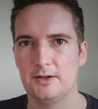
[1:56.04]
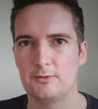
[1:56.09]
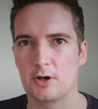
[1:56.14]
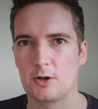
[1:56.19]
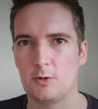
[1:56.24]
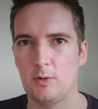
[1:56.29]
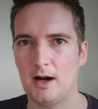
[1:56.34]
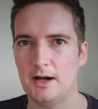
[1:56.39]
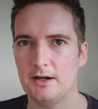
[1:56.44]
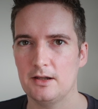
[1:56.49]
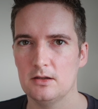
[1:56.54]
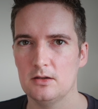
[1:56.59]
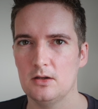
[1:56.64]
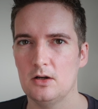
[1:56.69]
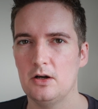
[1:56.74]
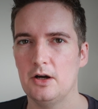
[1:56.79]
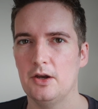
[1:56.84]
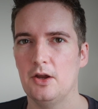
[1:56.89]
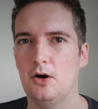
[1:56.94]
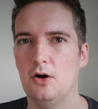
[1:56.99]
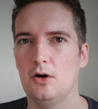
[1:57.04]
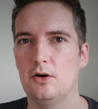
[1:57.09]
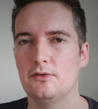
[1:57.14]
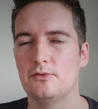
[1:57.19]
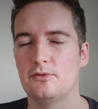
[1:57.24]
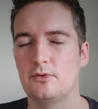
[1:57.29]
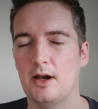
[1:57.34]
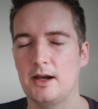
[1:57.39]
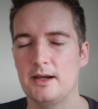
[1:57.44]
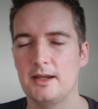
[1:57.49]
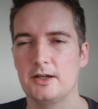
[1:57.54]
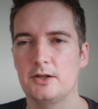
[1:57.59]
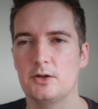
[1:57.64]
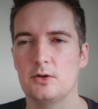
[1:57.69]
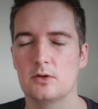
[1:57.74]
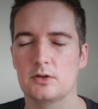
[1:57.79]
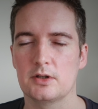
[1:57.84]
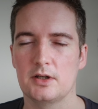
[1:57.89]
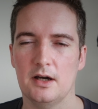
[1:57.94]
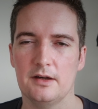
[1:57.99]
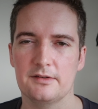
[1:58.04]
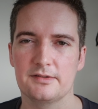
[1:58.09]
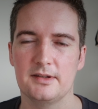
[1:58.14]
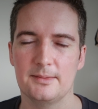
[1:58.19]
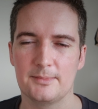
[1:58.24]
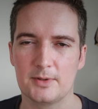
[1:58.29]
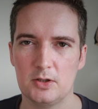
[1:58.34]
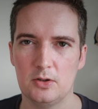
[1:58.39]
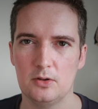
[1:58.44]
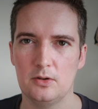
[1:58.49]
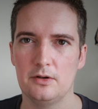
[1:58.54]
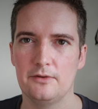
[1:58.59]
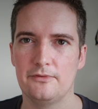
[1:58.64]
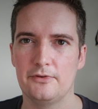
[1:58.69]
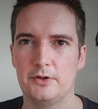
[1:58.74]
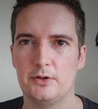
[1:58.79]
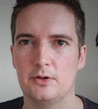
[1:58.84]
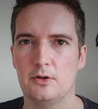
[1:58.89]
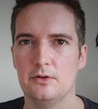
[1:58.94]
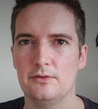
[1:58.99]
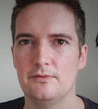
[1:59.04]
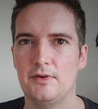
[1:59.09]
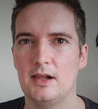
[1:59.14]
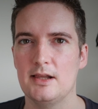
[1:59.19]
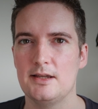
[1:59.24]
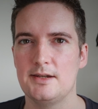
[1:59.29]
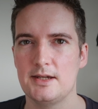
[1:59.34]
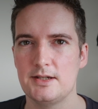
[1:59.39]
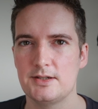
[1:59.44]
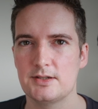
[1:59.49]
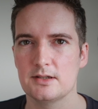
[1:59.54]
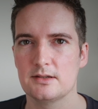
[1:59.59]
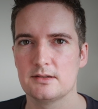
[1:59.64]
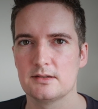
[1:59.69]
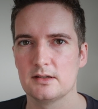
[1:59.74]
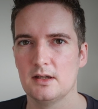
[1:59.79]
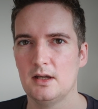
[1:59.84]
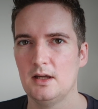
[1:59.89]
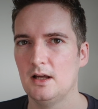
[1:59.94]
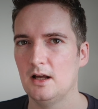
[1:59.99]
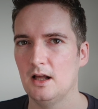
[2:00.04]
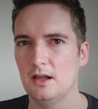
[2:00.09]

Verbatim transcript: They required a lot of writing your own custom code for your own validations.